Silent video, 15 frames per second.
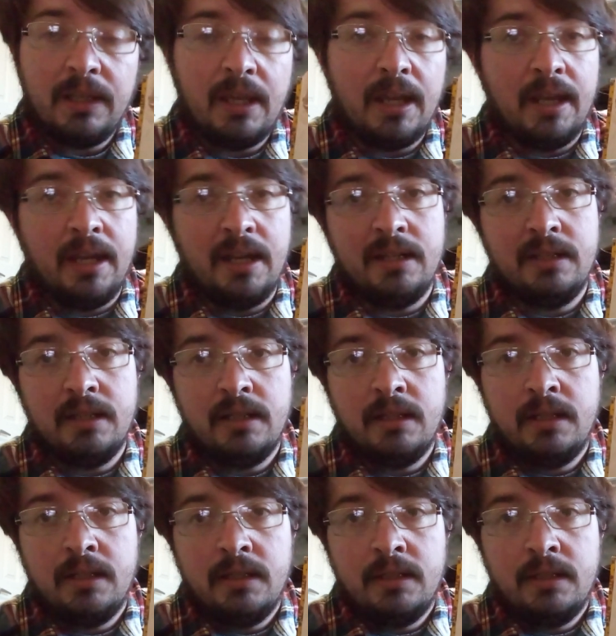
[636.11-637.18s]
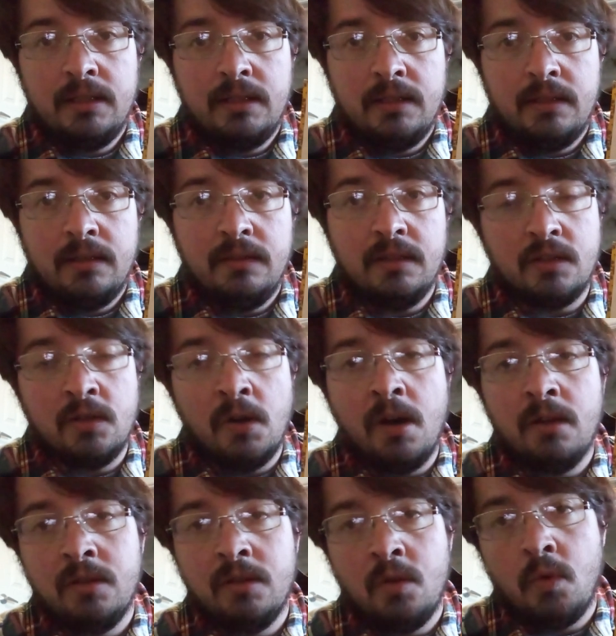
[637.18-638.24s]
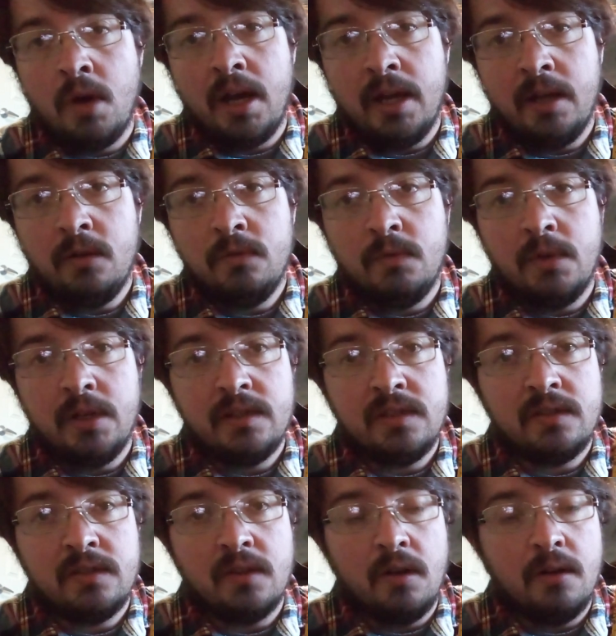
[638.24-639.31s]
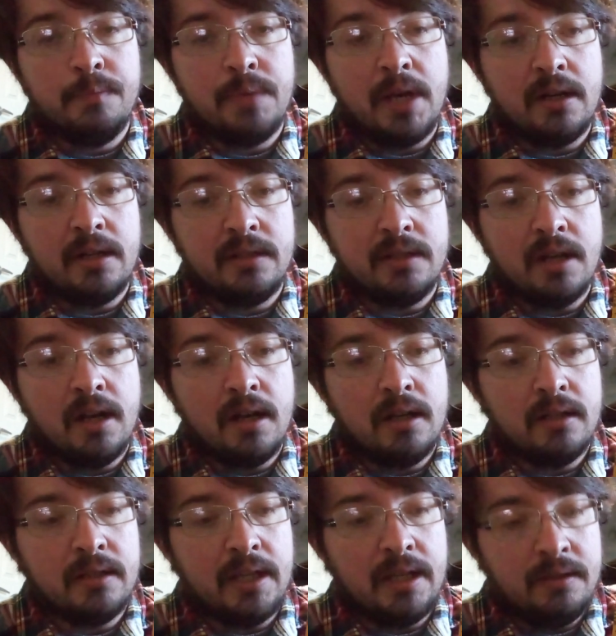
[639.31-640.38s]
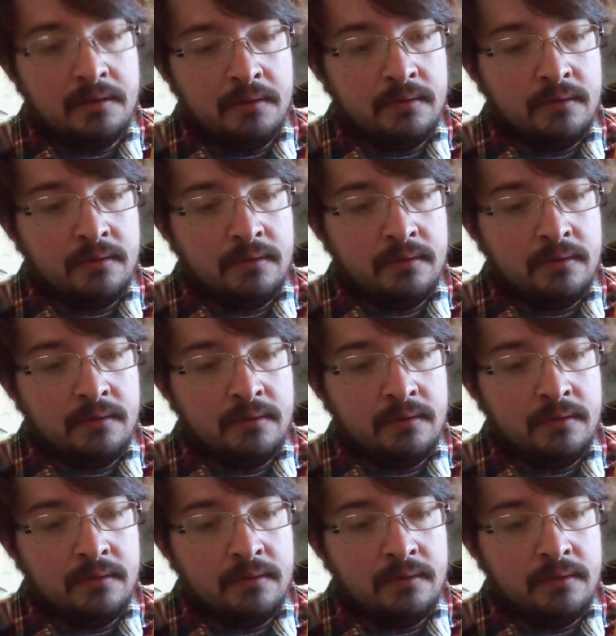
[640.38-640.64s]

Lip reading: And the Call of the Wild was all about a dog, and